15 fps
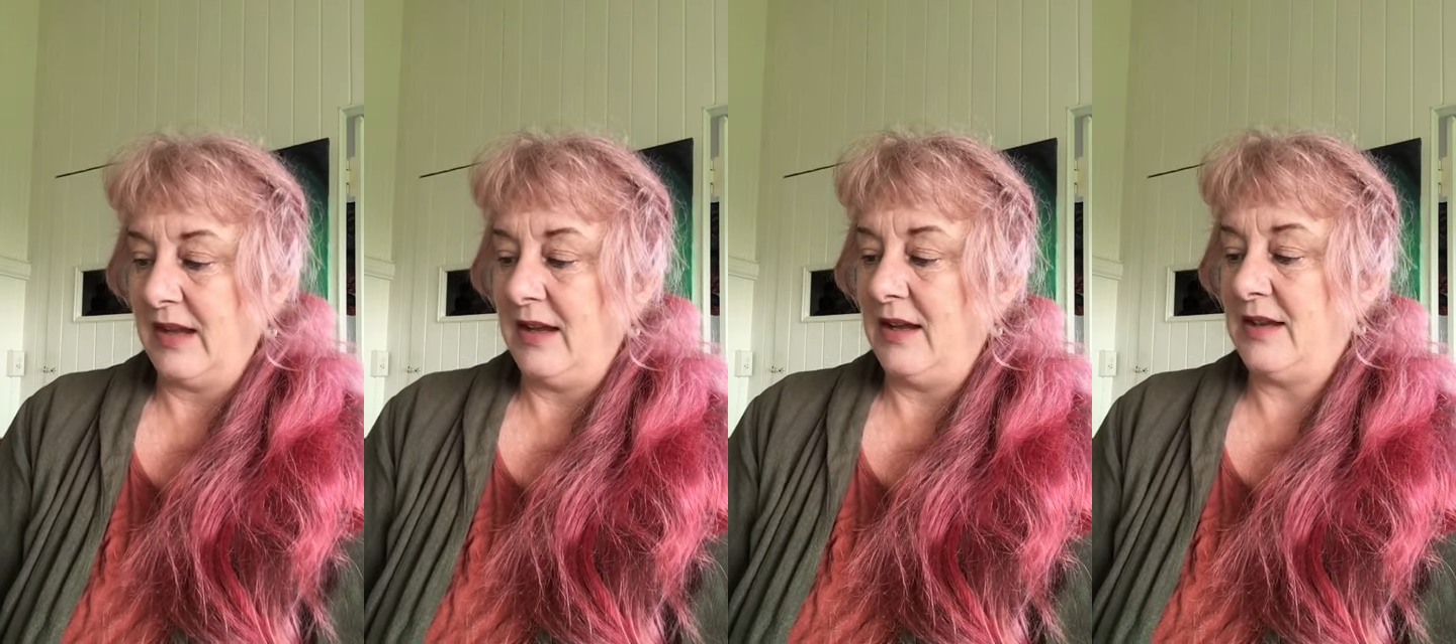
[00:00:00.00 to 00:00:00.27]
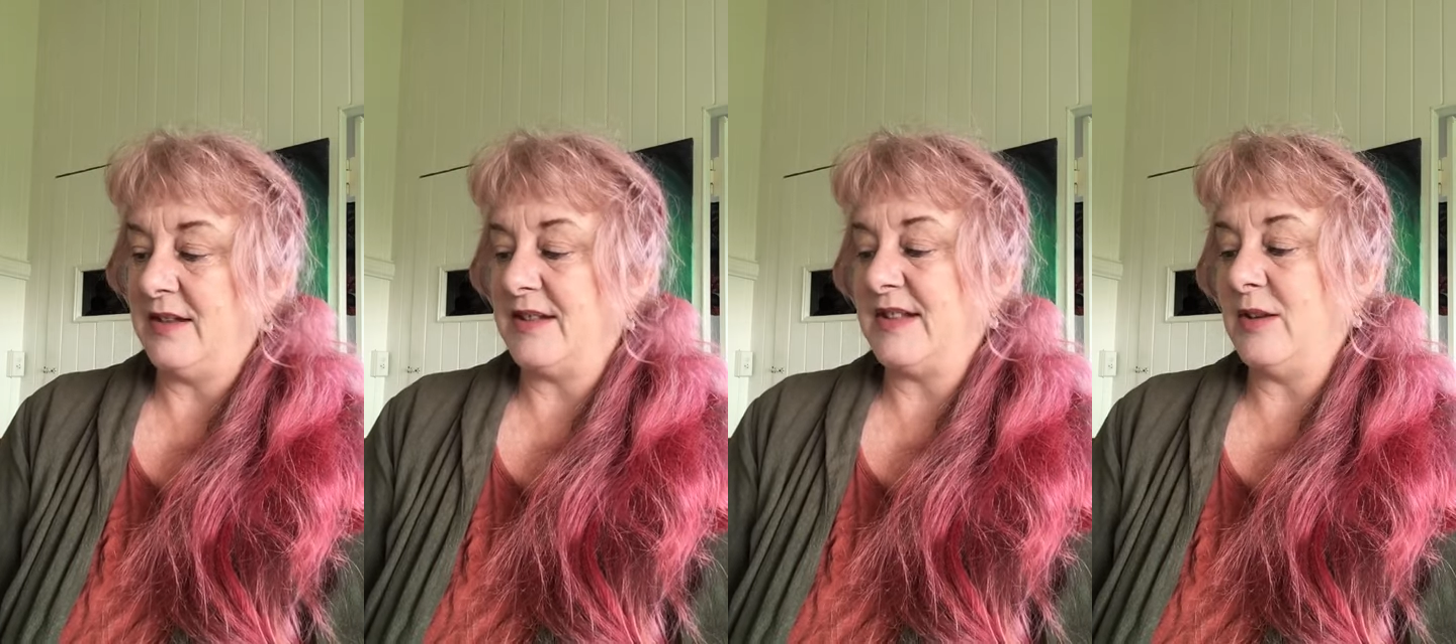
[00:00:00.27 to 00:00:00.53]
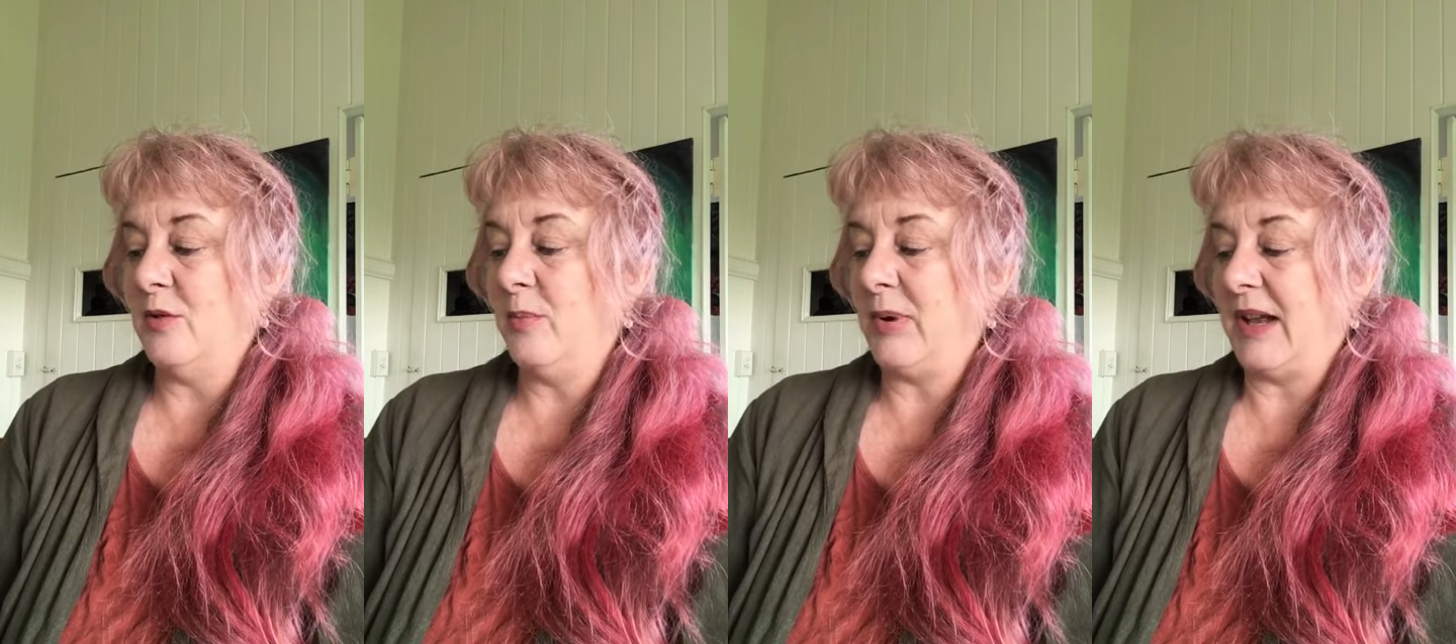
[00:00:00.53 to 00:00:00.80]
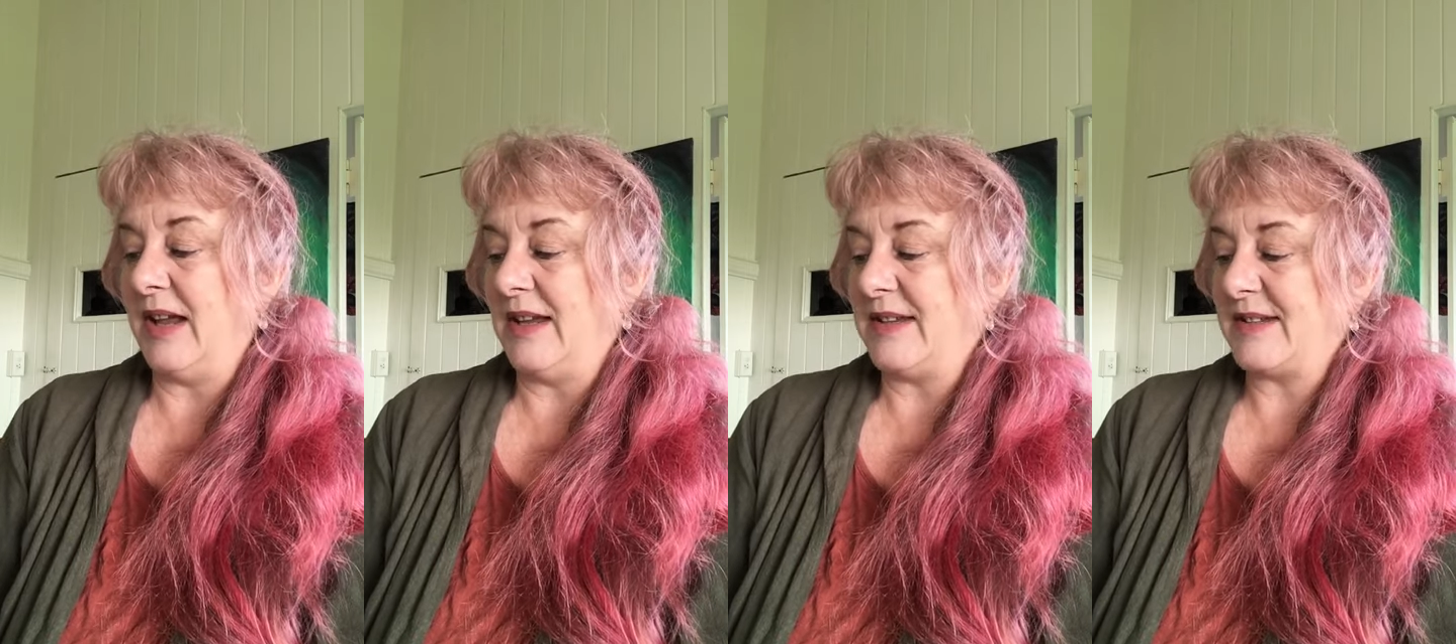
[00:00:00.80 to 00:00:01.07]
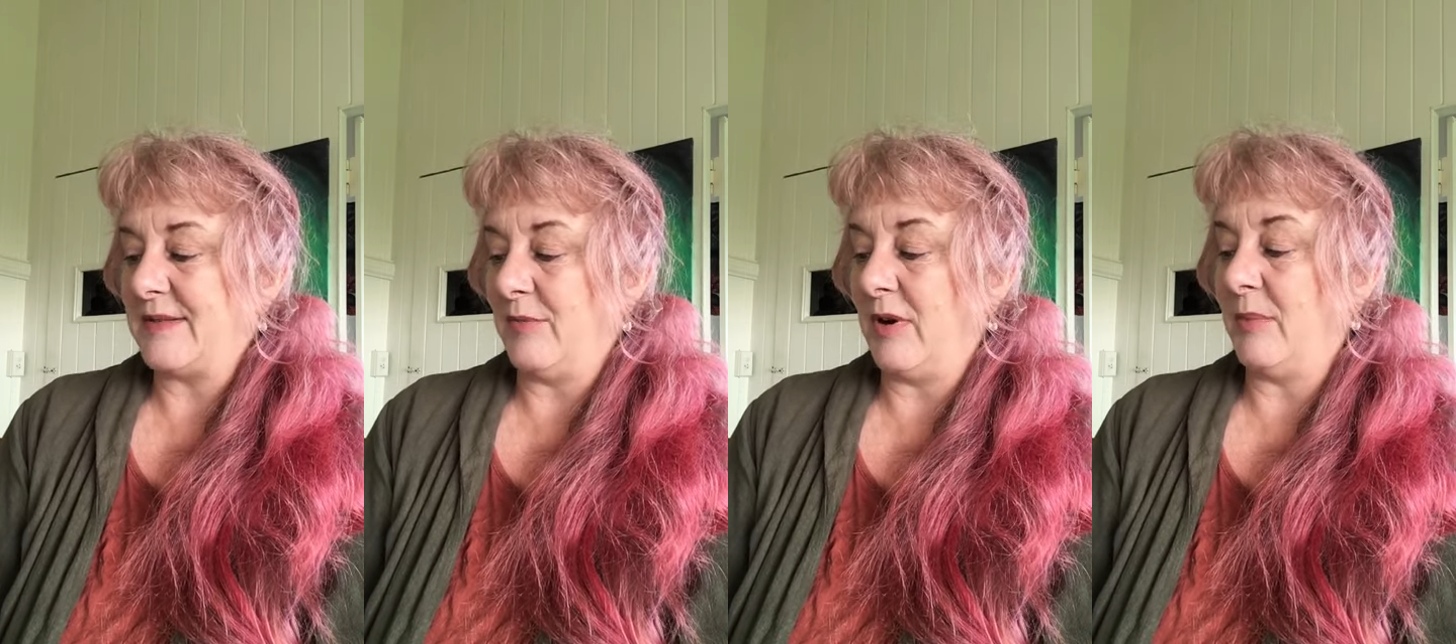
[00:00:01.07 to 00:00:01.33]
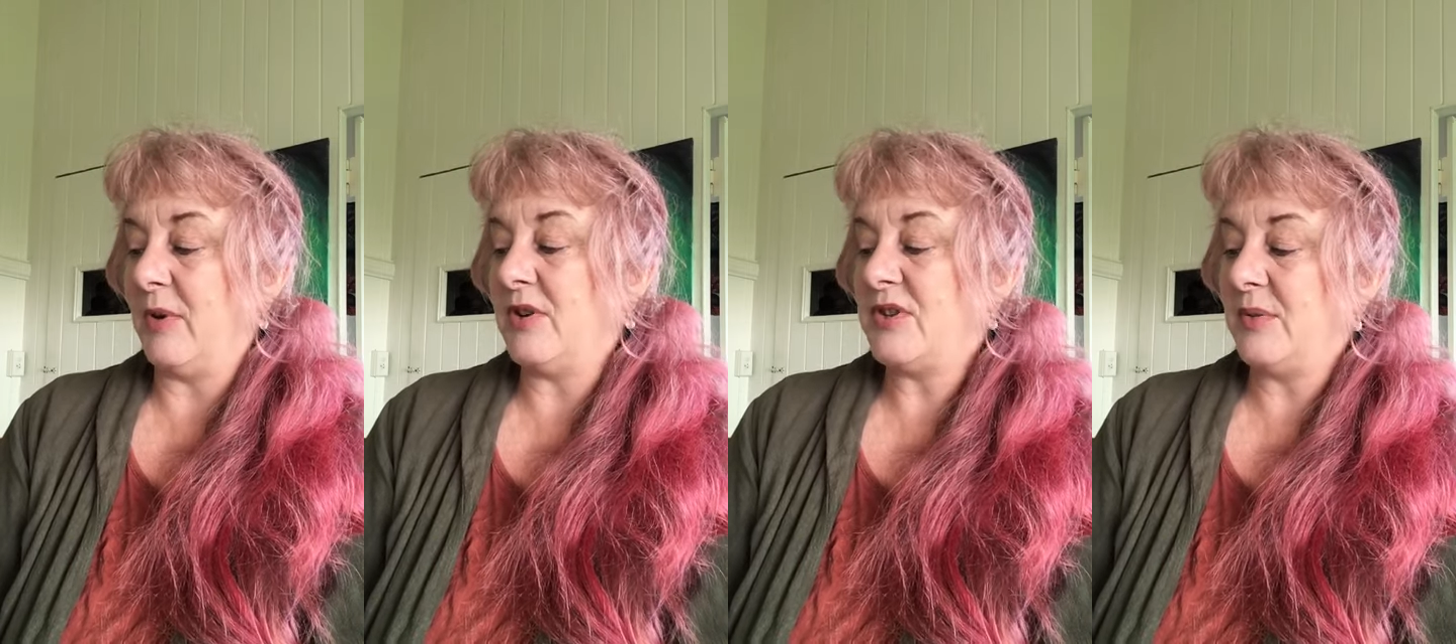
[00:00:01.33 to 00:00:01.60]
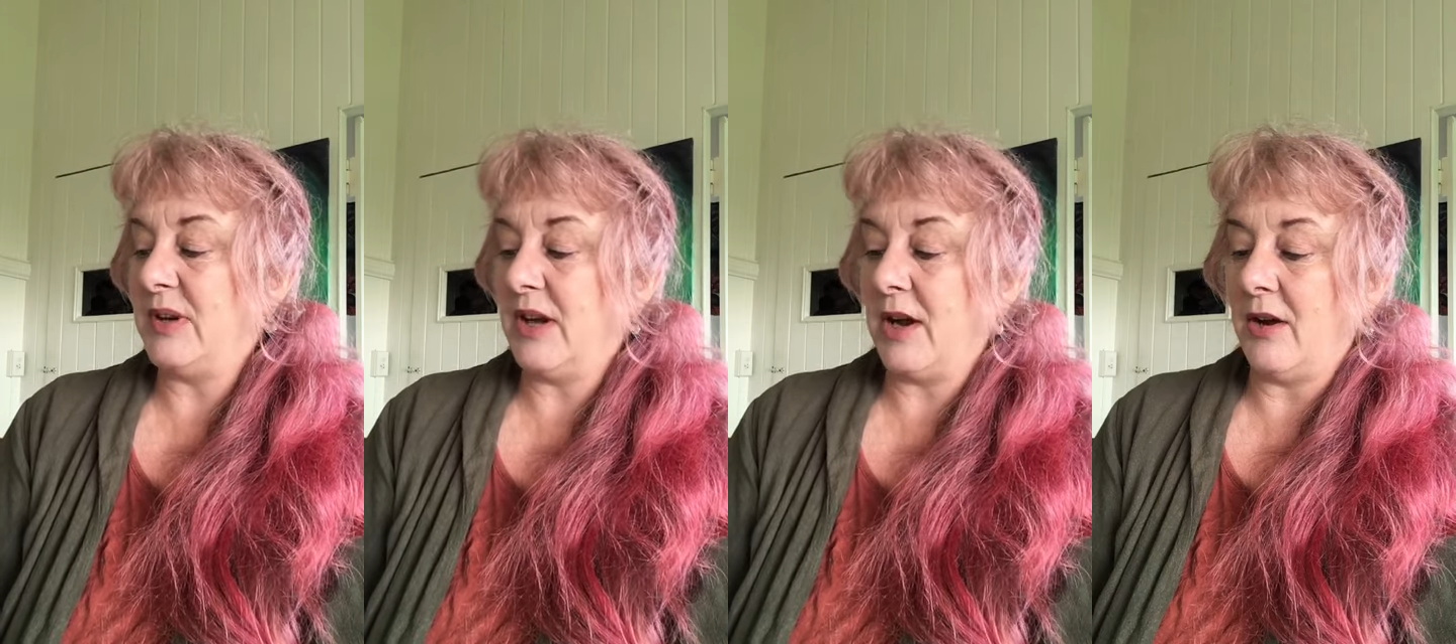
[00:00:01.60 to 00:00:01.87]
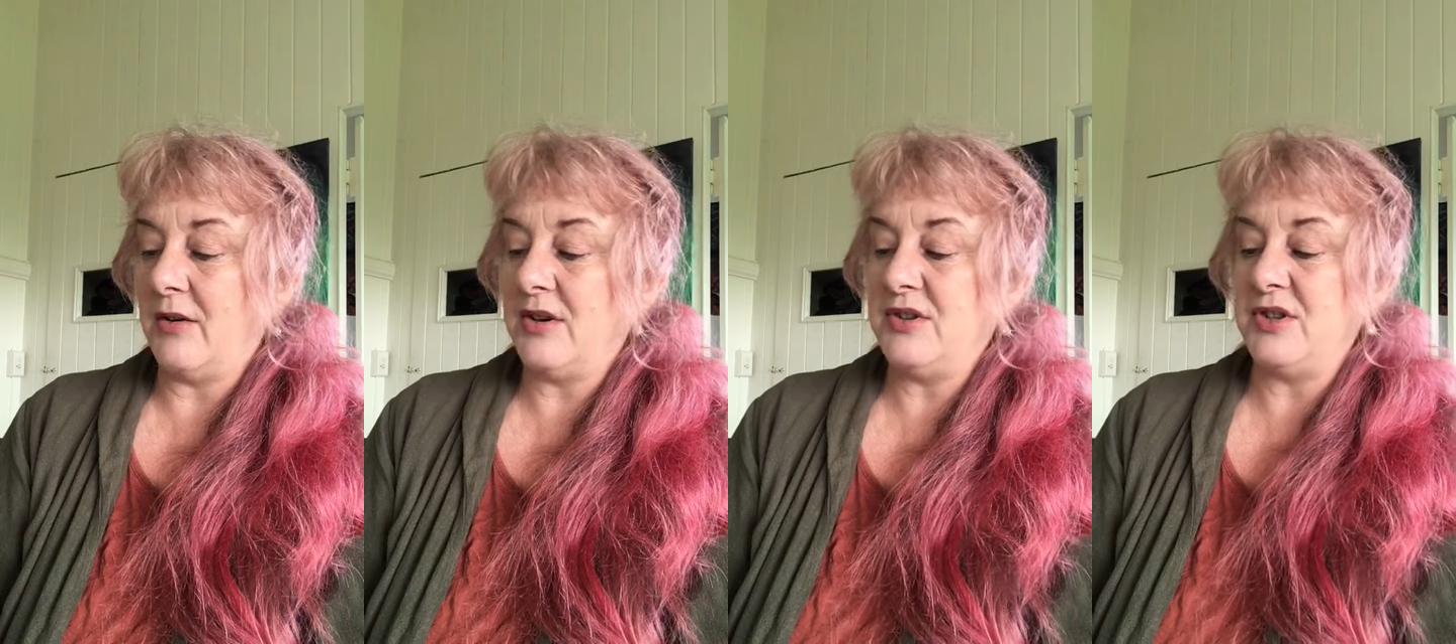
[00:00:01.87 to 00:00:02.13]
It is your place where I'm going to
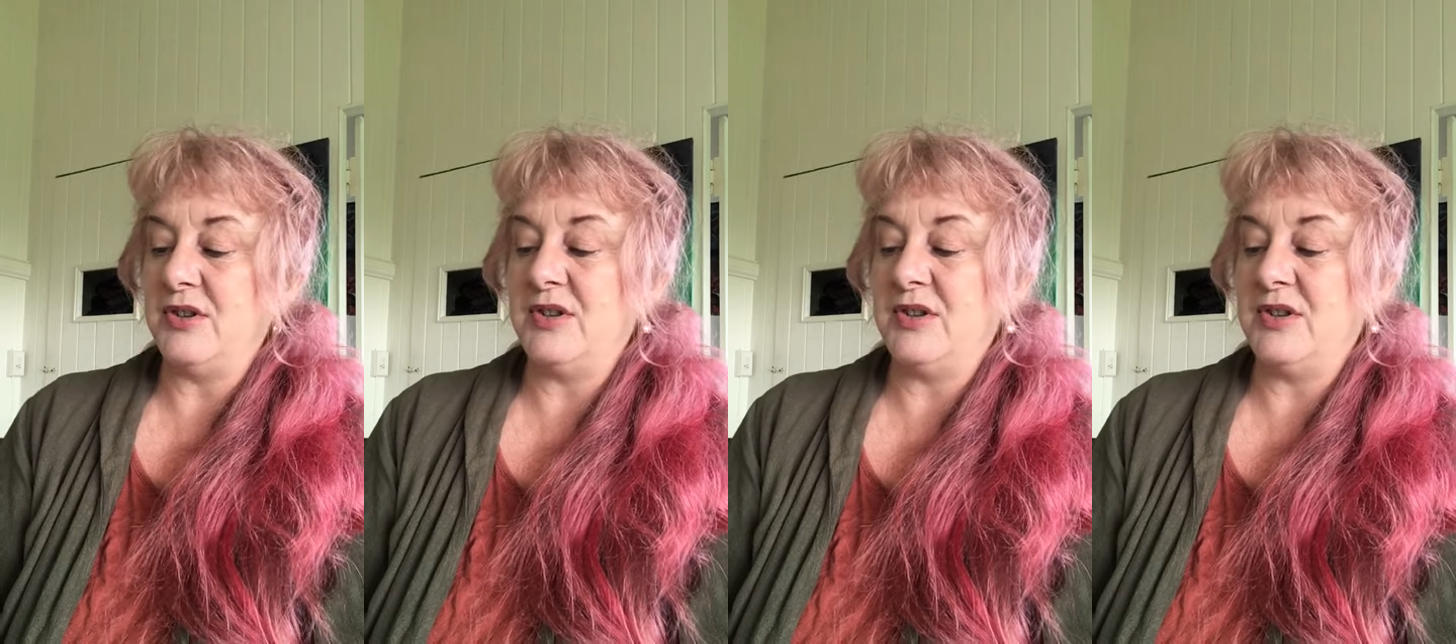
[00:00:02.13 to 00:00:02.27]
encourage you